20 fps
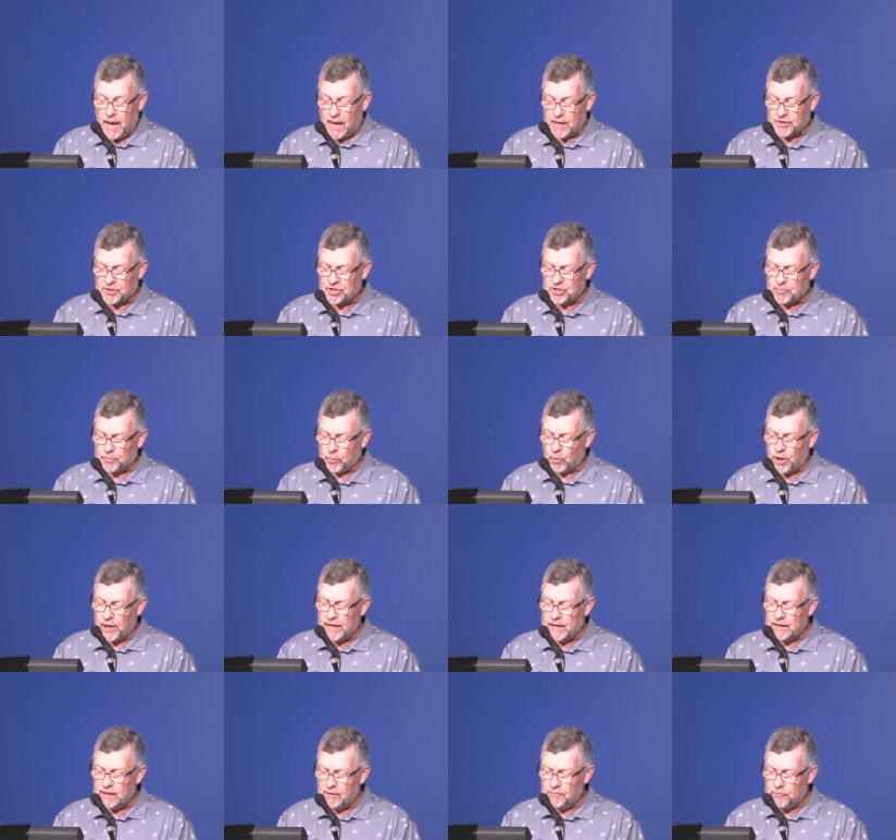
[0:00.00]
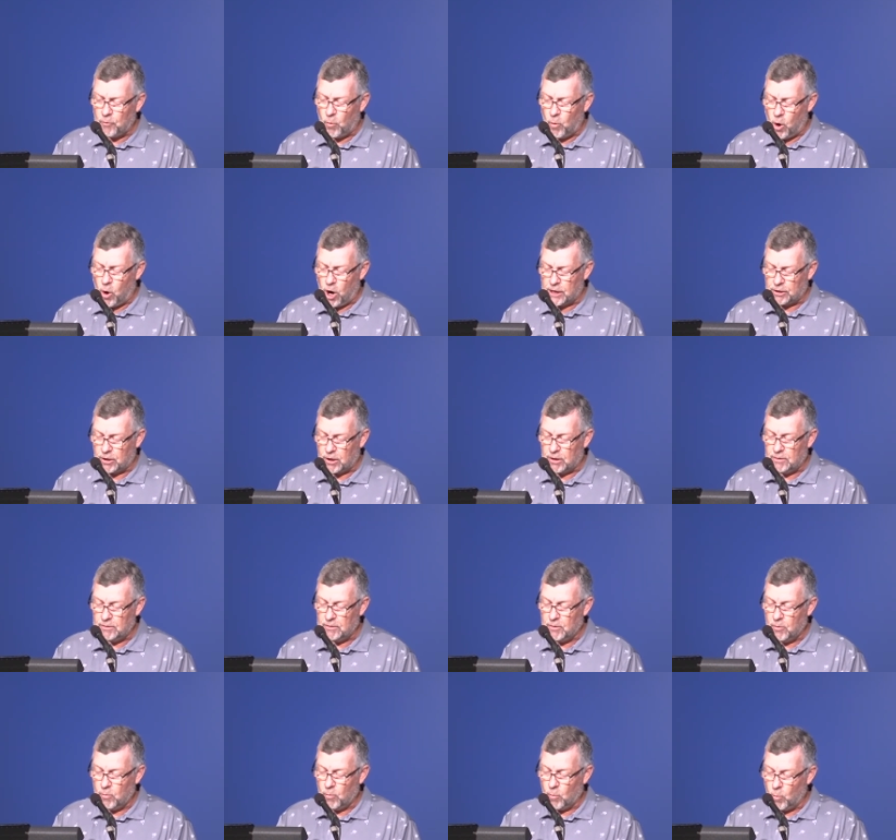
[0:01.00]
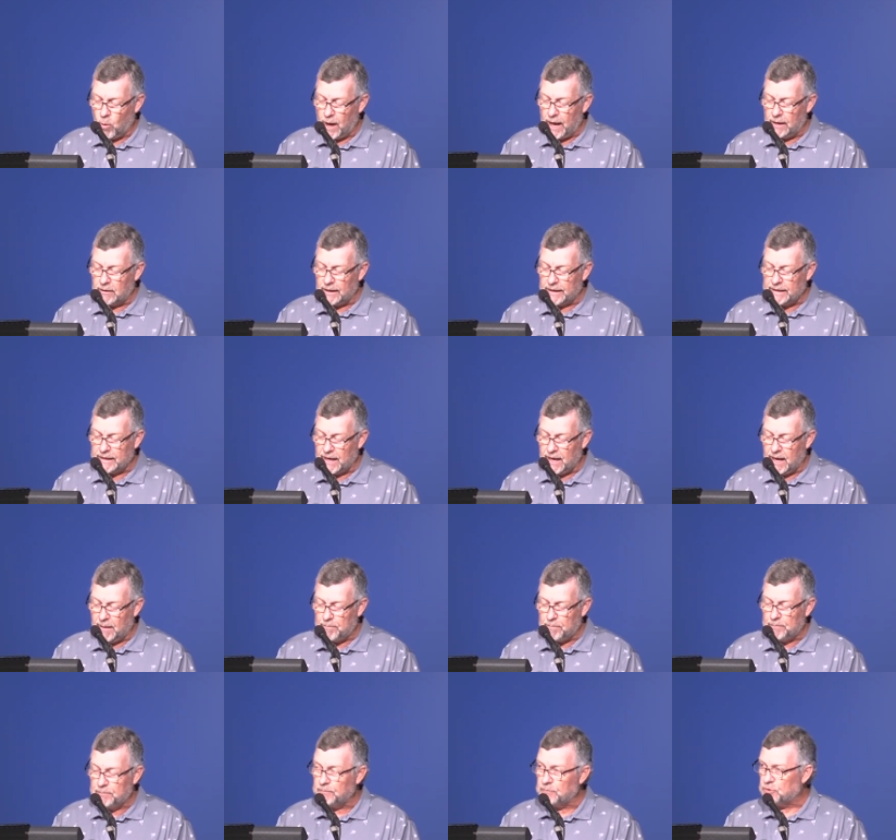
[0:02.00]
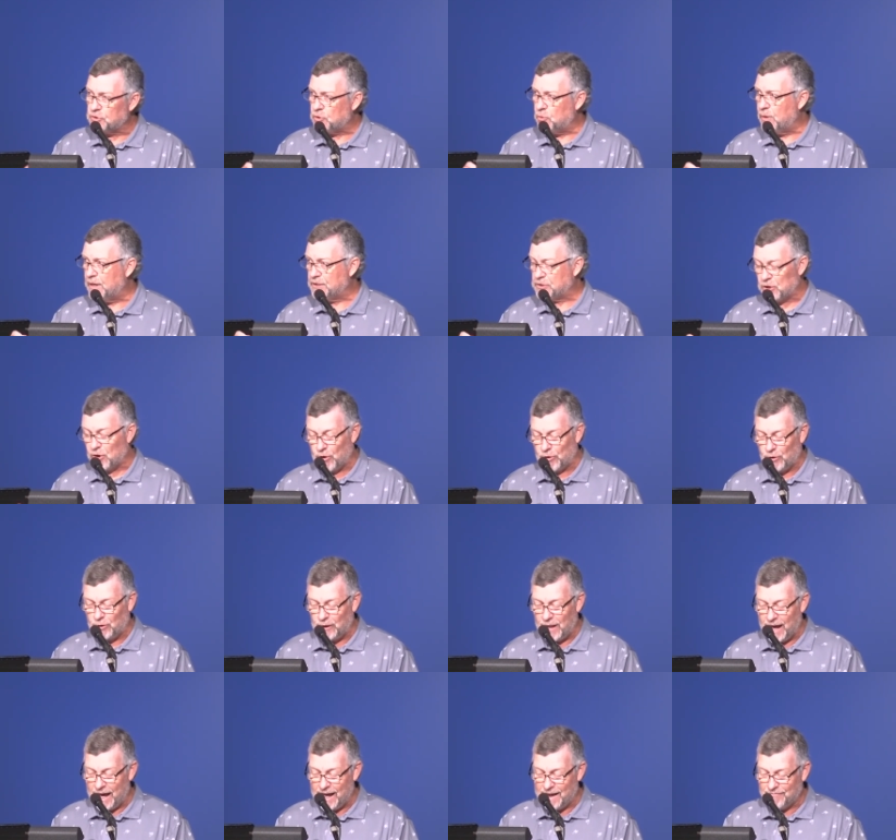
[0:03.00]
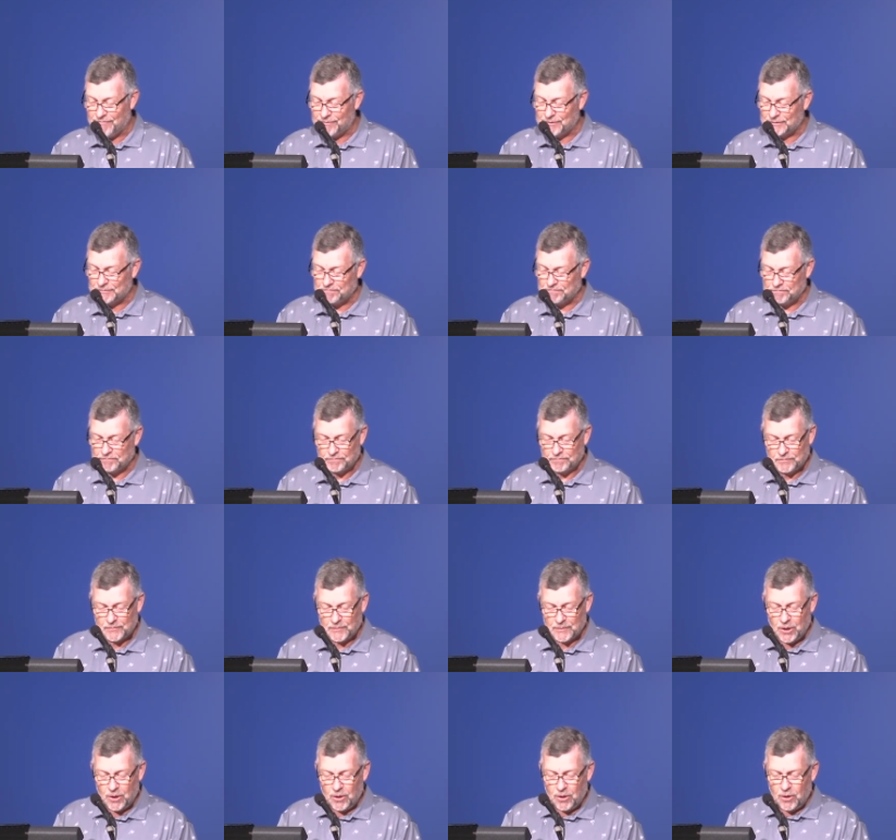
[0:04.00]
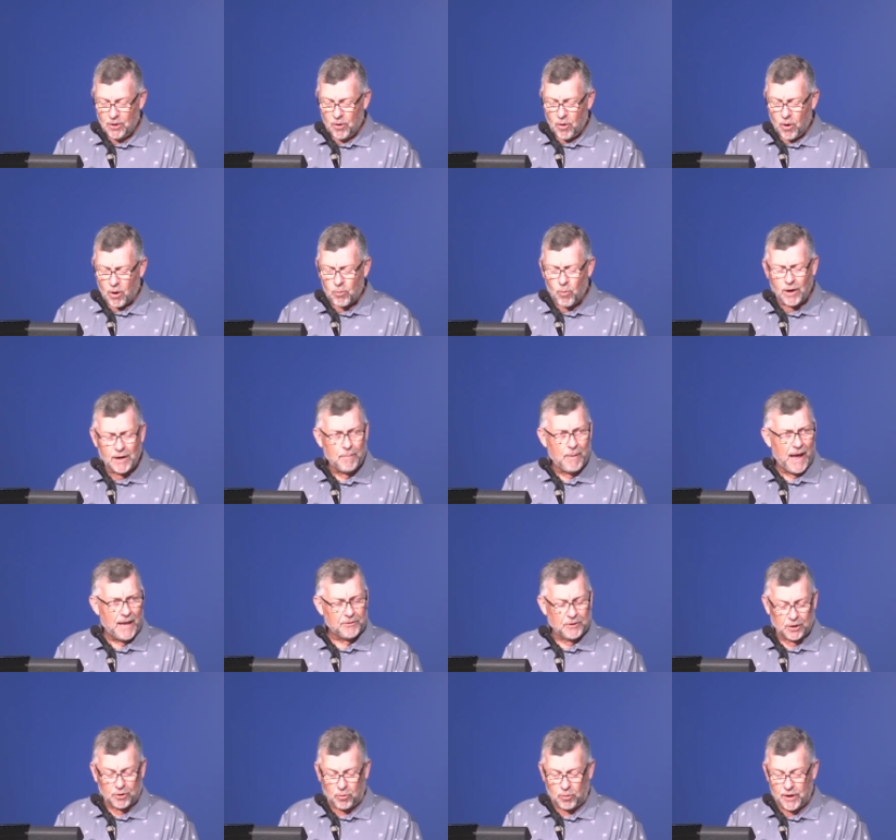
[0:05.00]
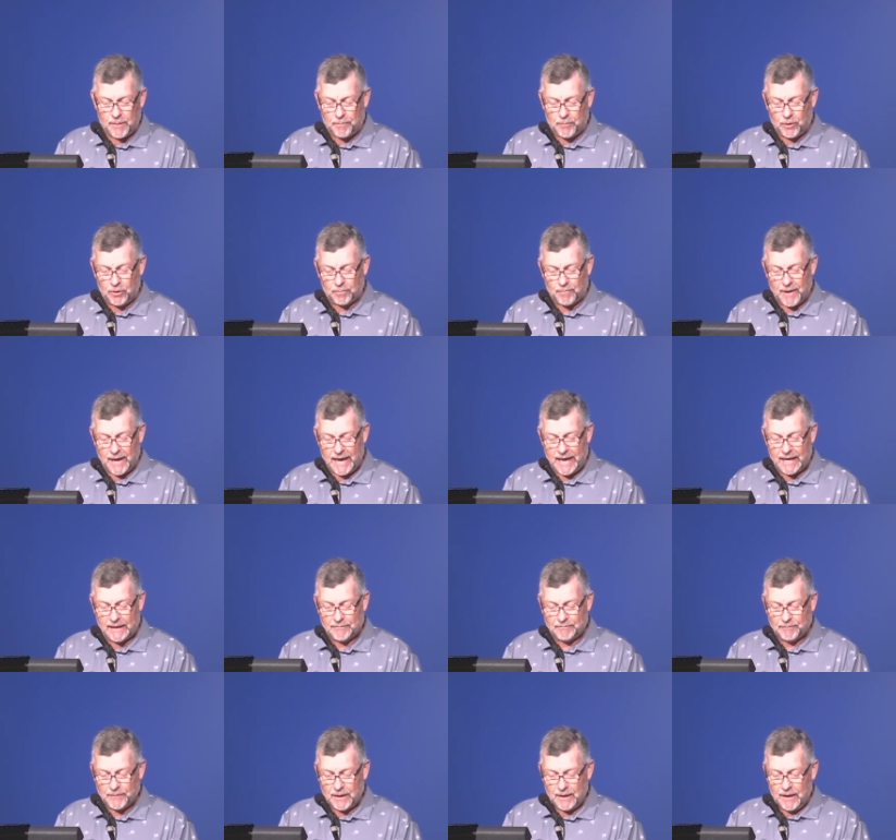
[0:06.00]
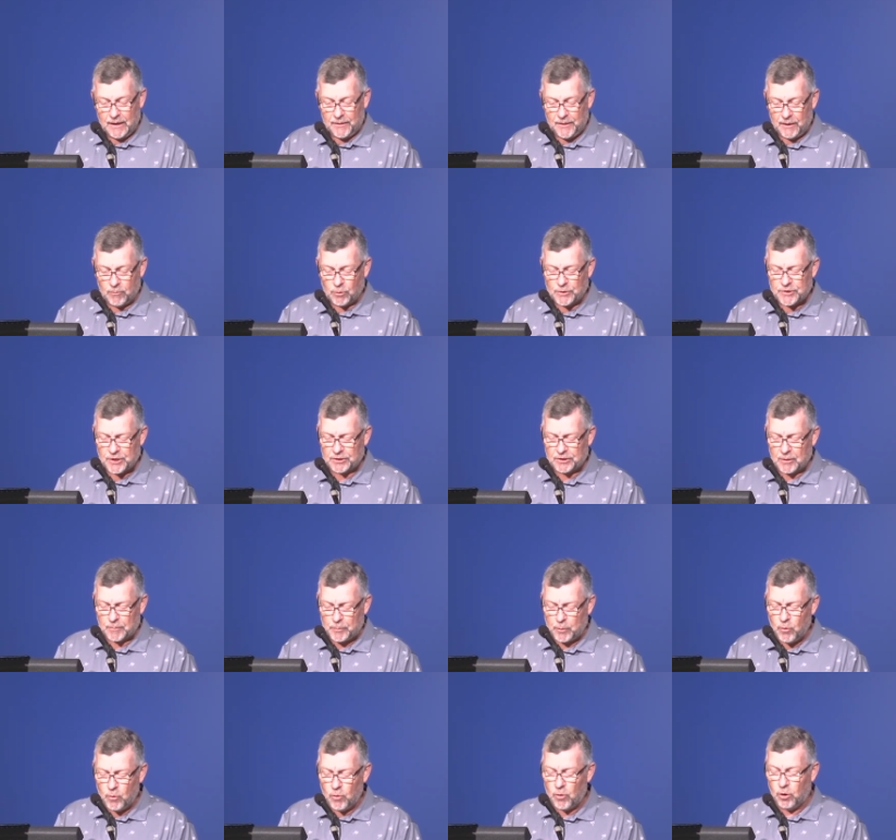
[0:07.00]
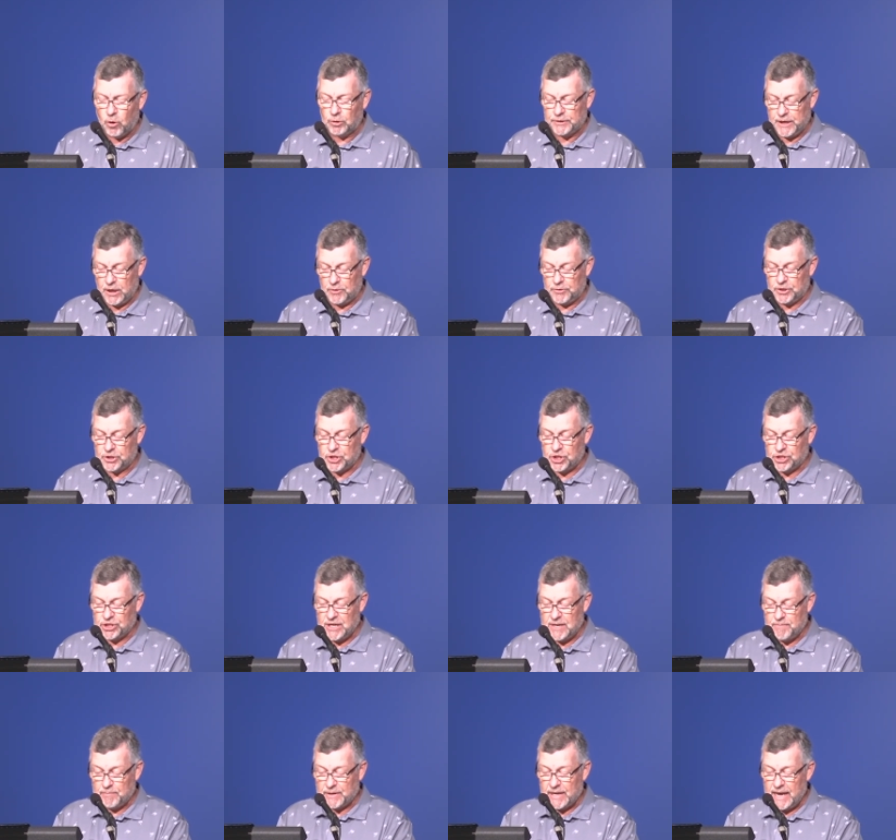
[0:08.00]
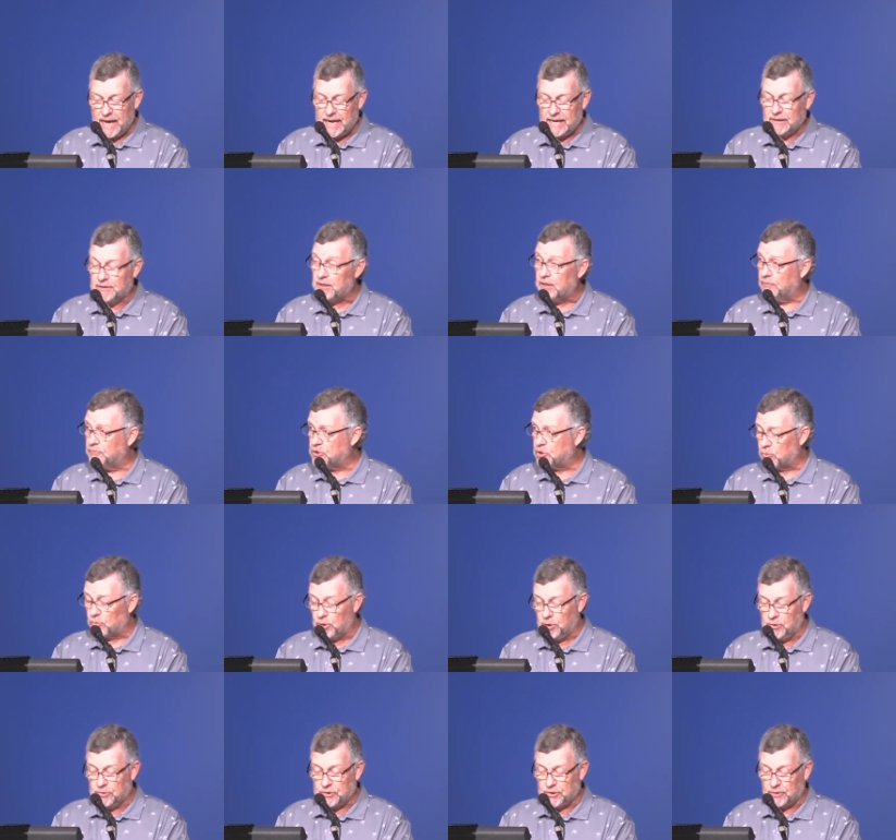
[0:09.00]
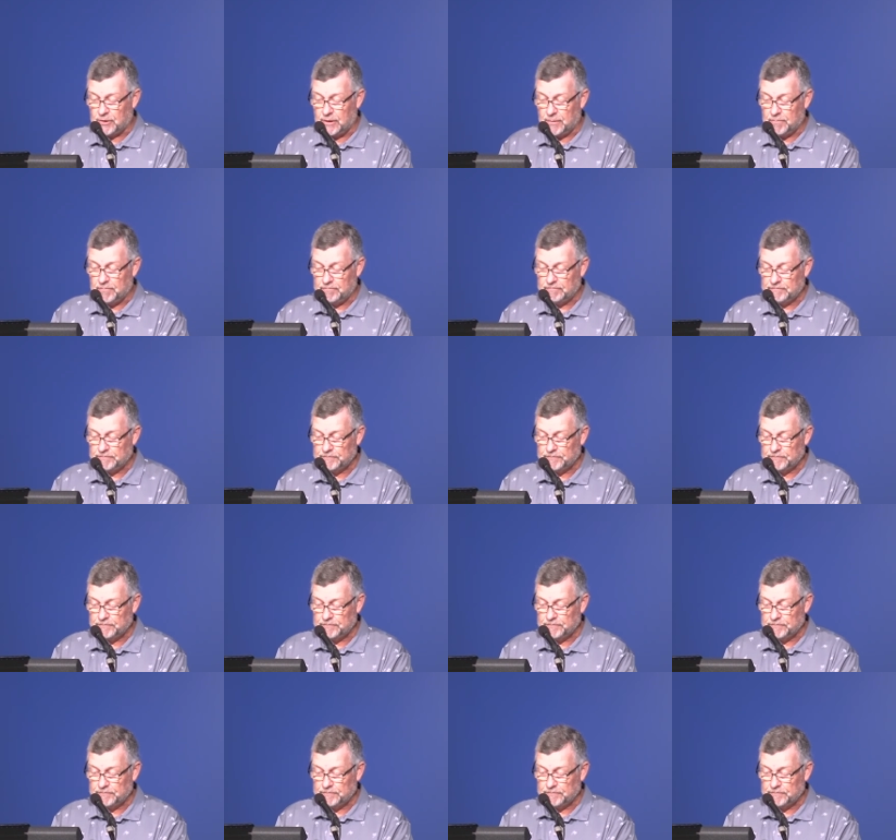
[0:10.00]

a spring of water welling up to eternal life. Or what about the crippled man that was at the pool near the sheep gate of Jerusalem?